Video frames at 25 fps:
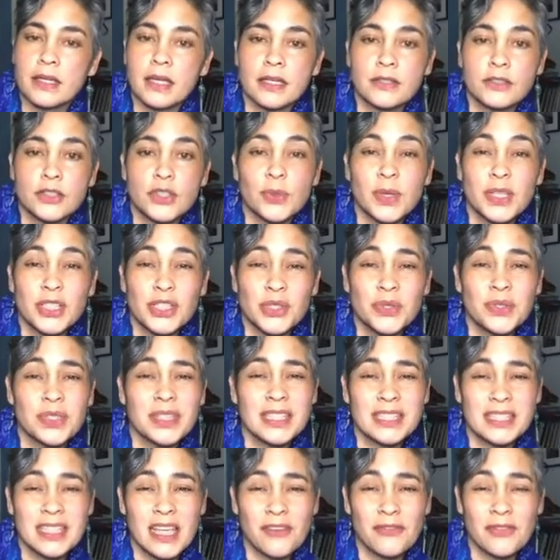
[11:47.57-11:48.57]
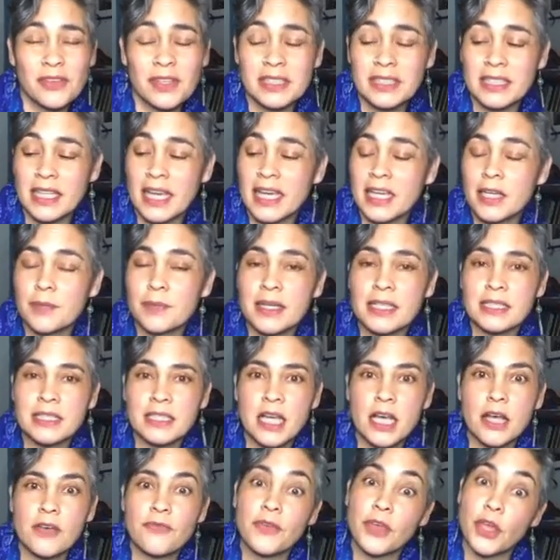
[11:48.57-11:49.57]
Now, do I do this every day to
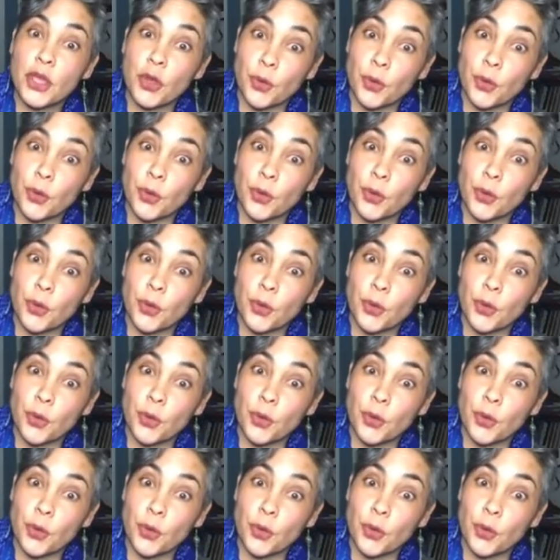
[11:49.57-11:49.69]
myself?